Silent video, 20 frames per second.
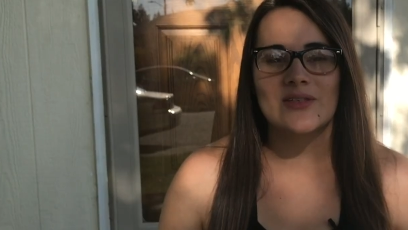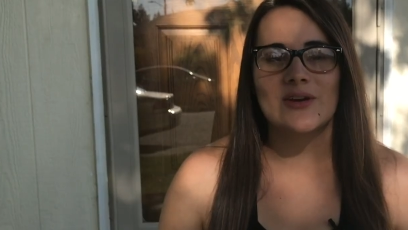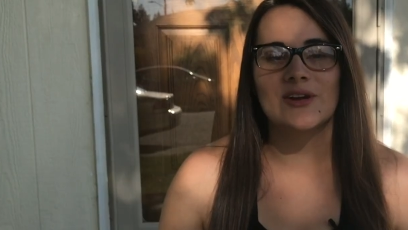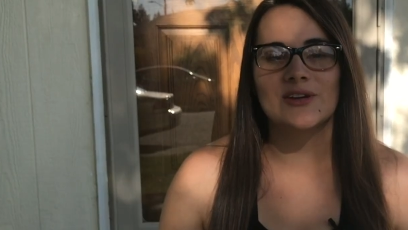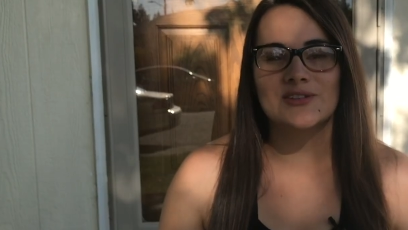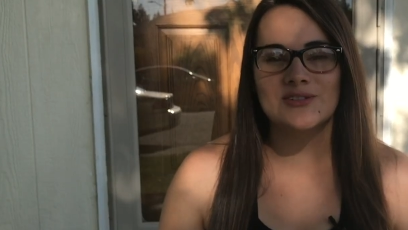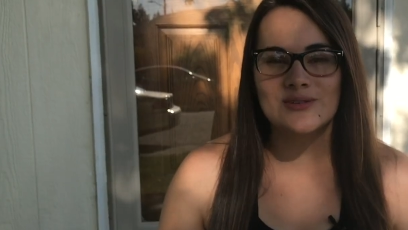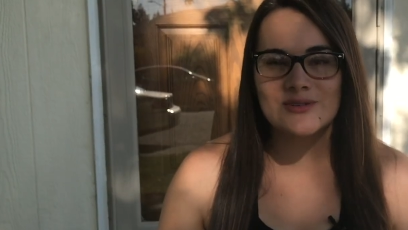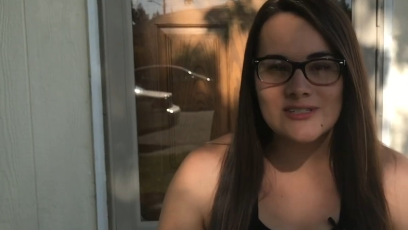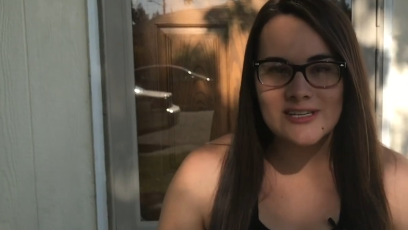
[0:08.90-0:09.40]
There are
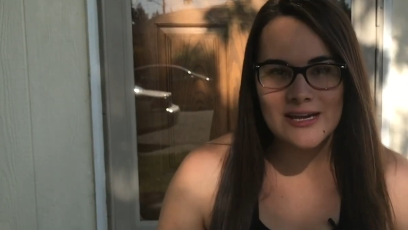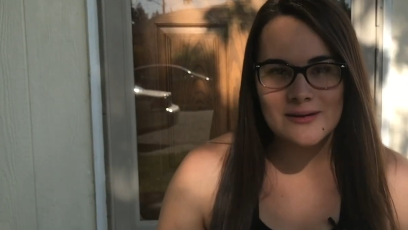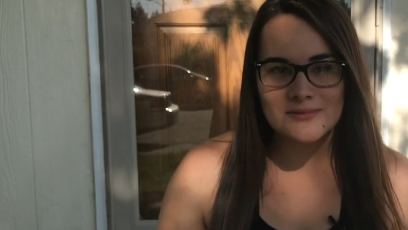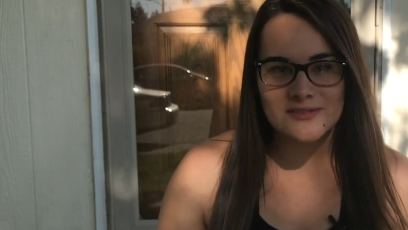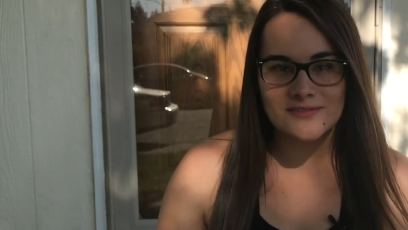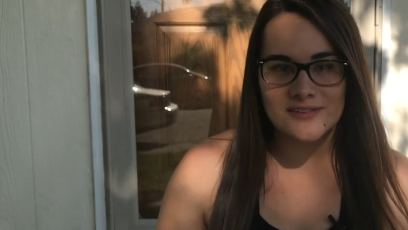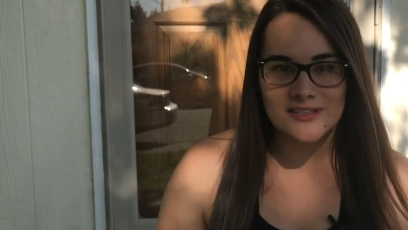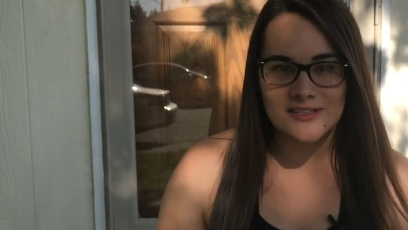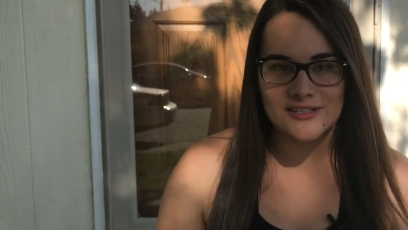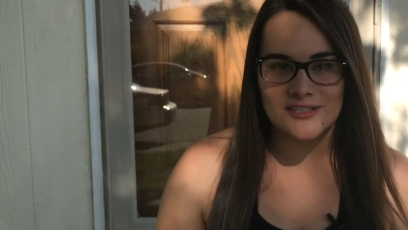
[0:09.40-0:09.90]
two types
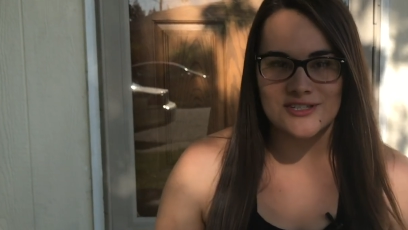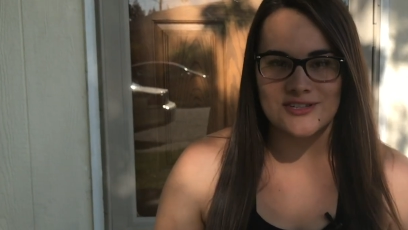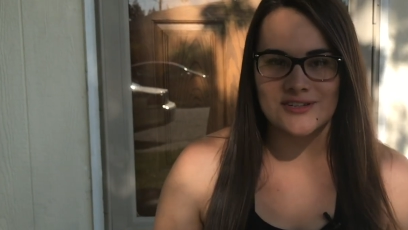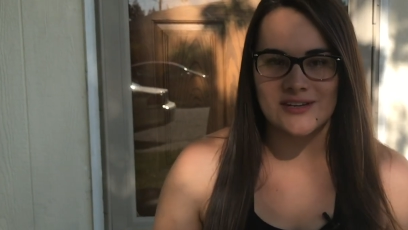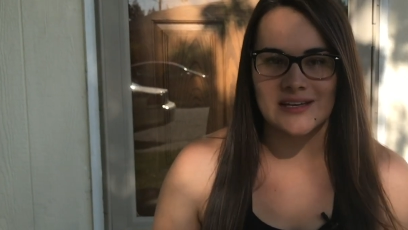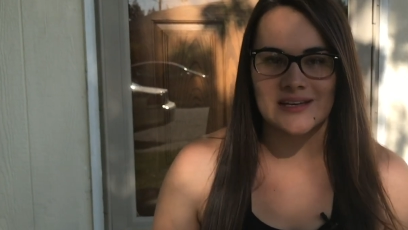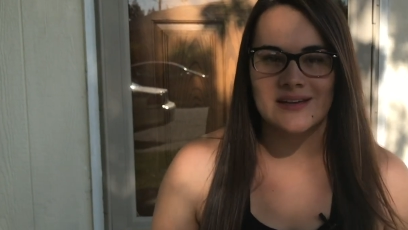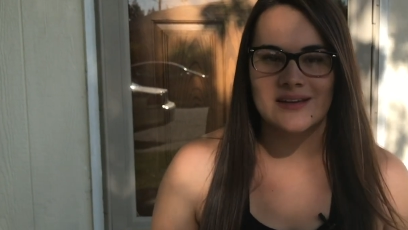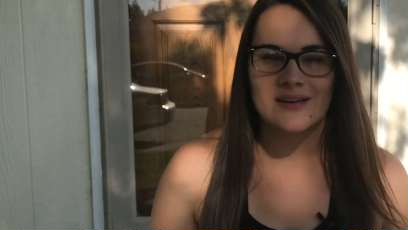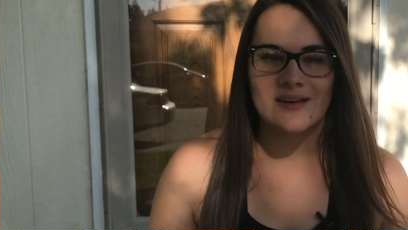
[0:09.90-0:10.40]
of
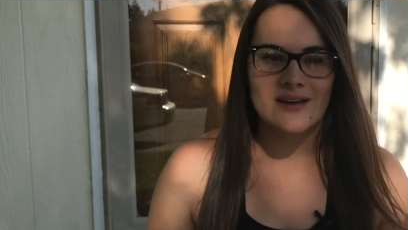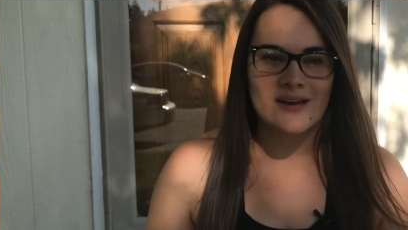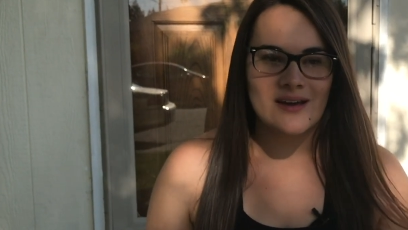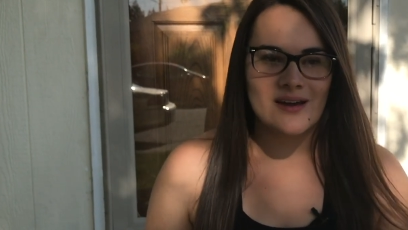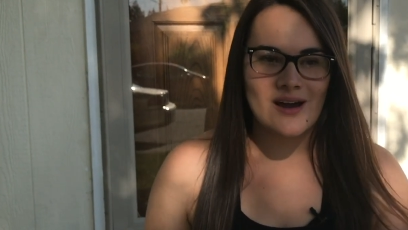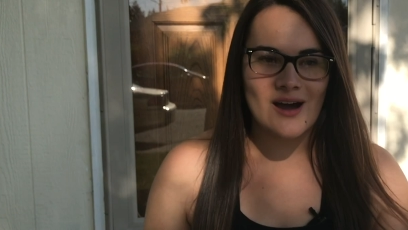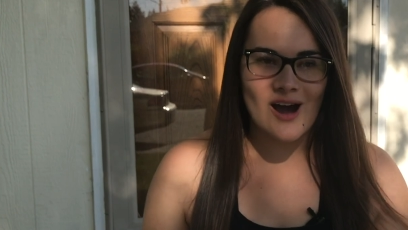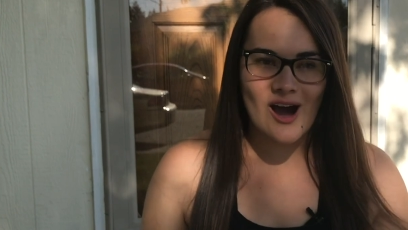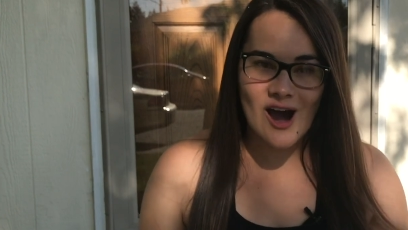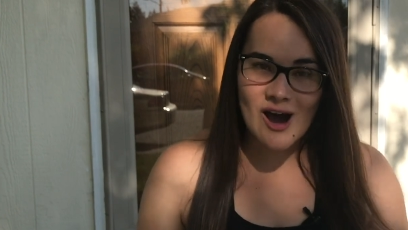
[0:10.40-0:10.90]
conditioning:
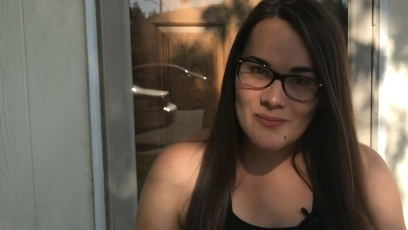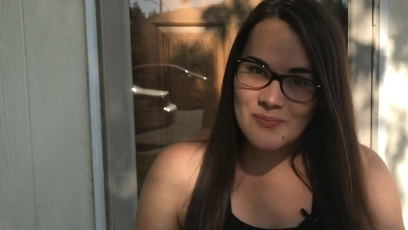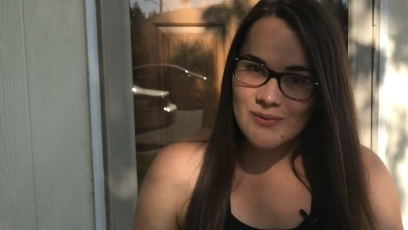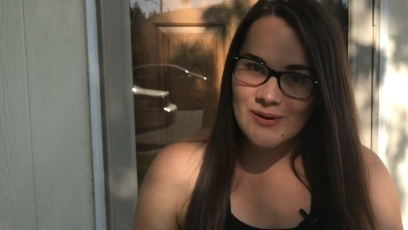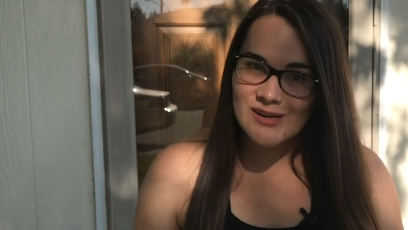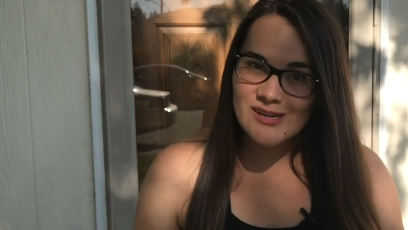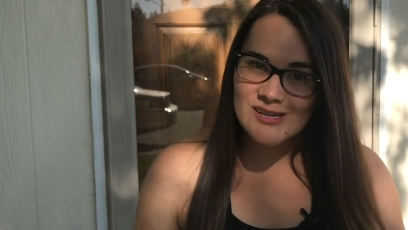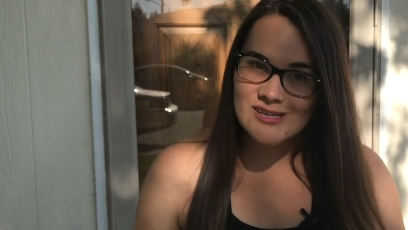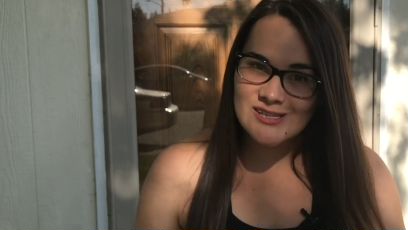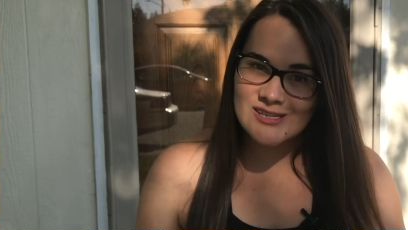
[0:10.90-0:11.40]

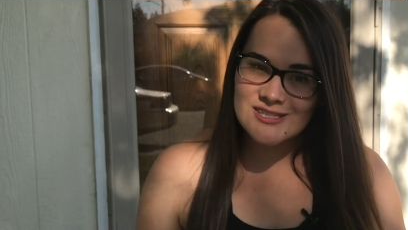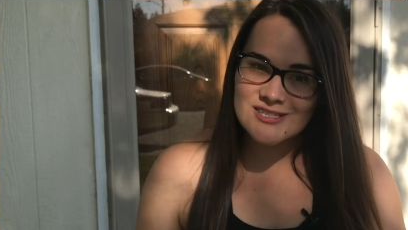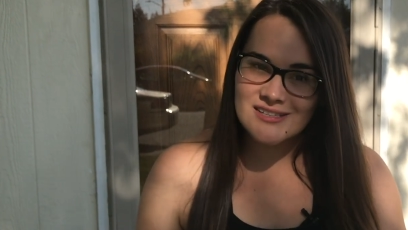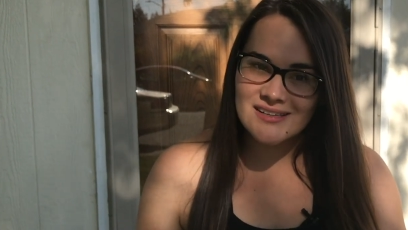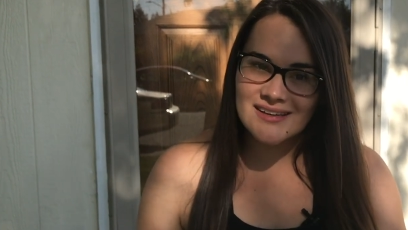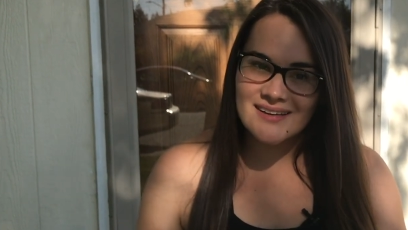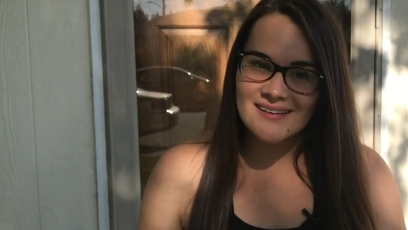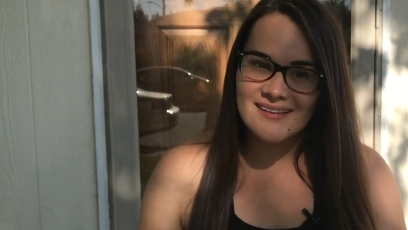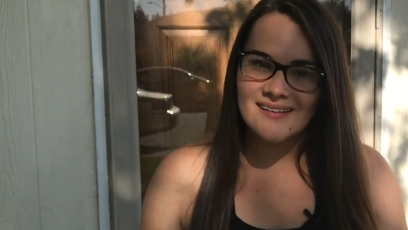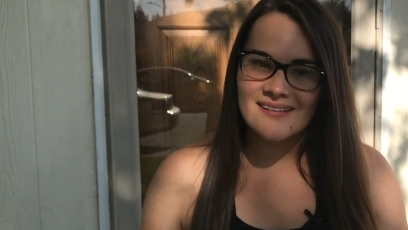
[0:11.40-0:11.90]
operant
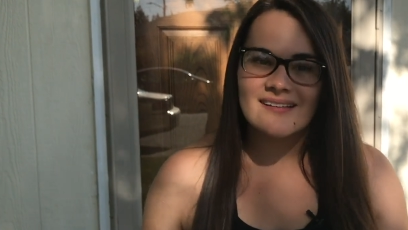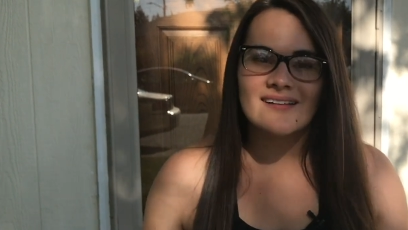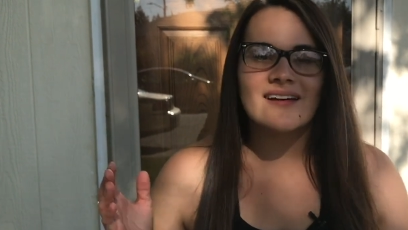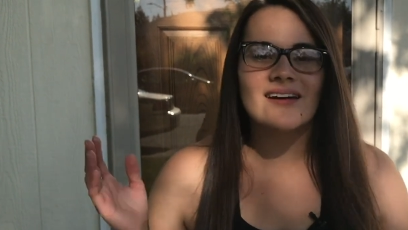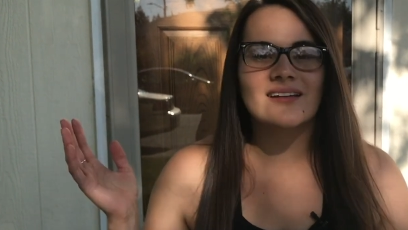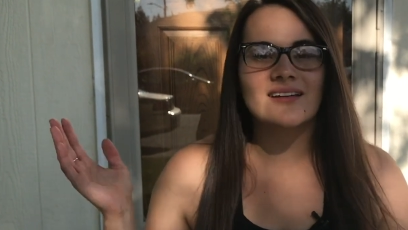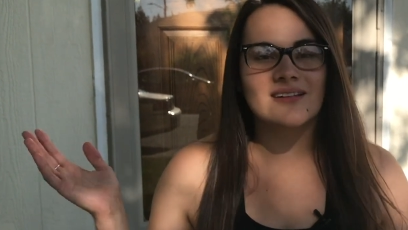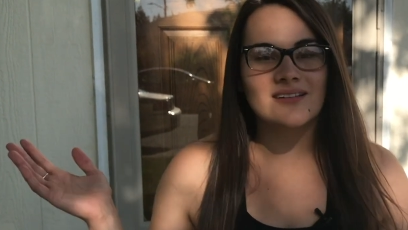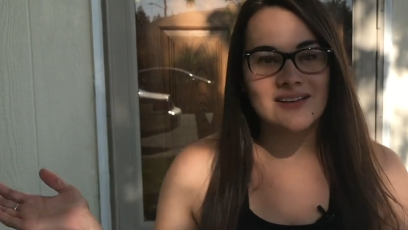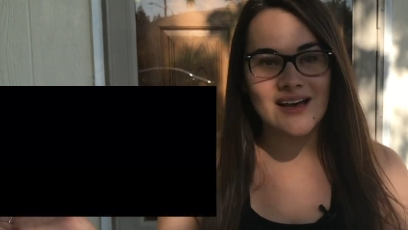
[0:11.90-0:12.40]
conditioning
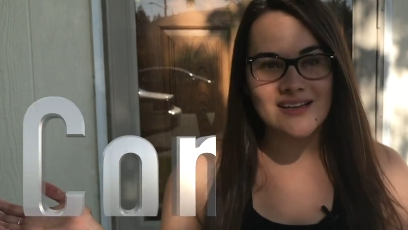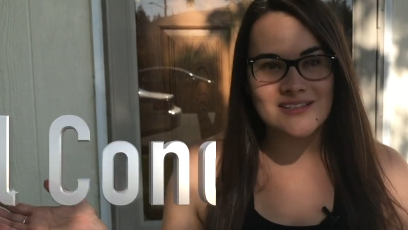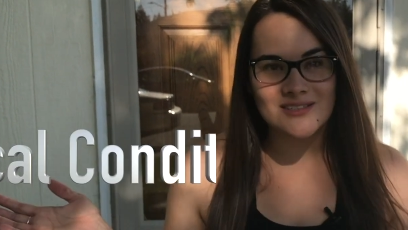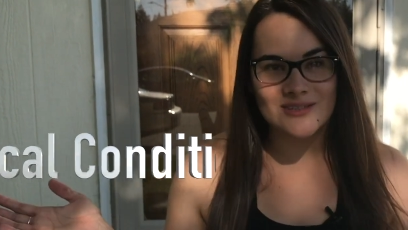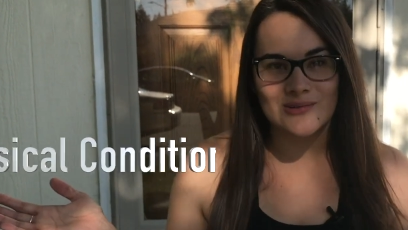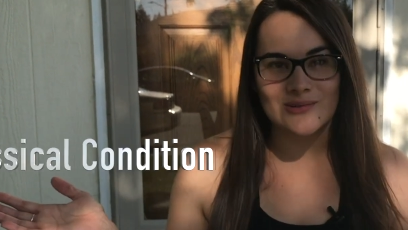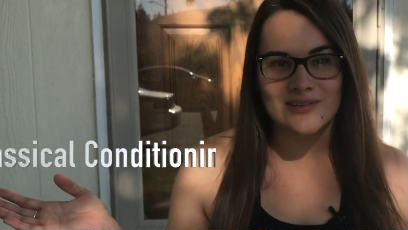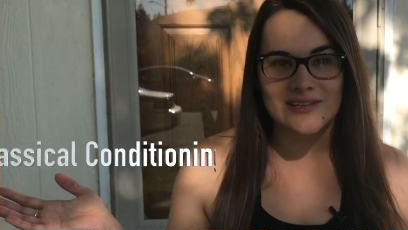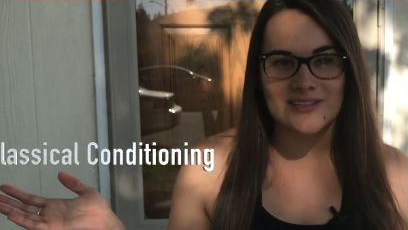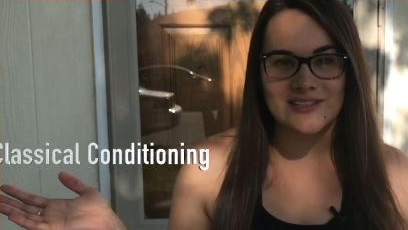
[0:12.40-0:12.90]
and
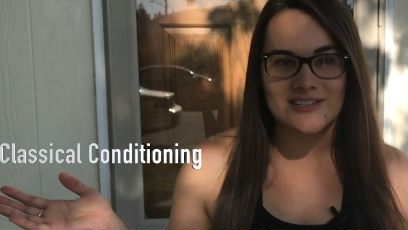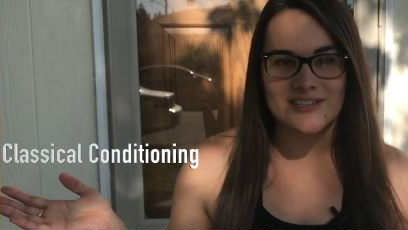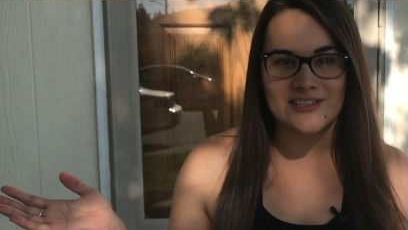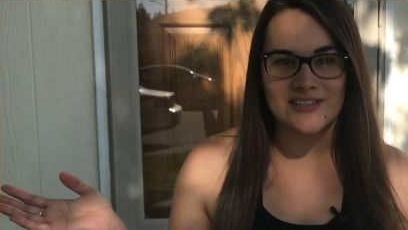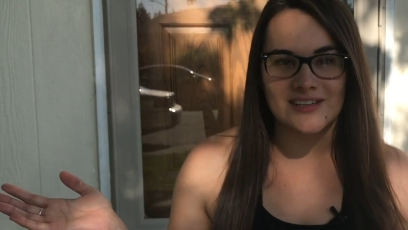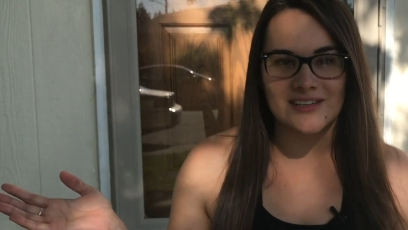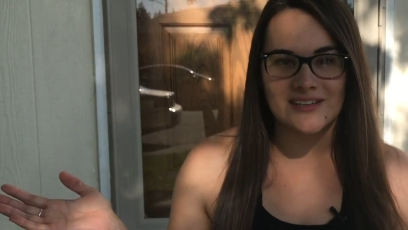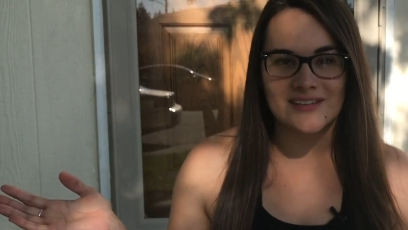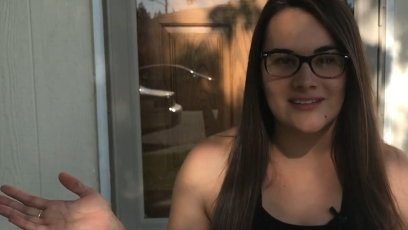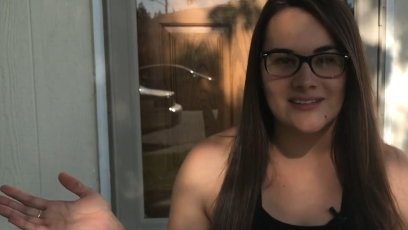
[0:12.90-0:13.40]
classical
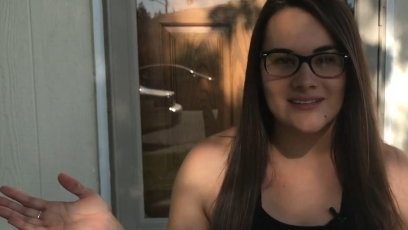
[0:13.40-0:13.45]
conditioning.